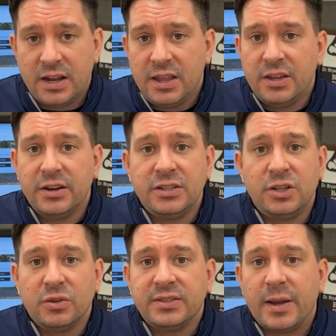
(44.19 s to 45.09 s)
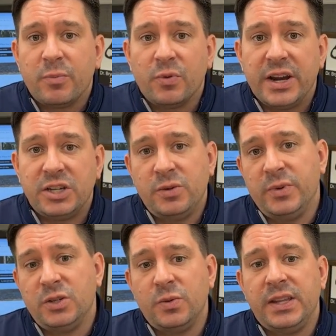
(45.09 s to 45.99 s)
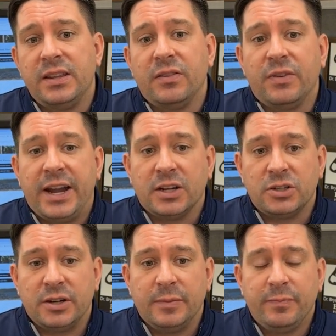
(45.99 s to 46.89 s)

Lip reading: There is no separation between the fracture.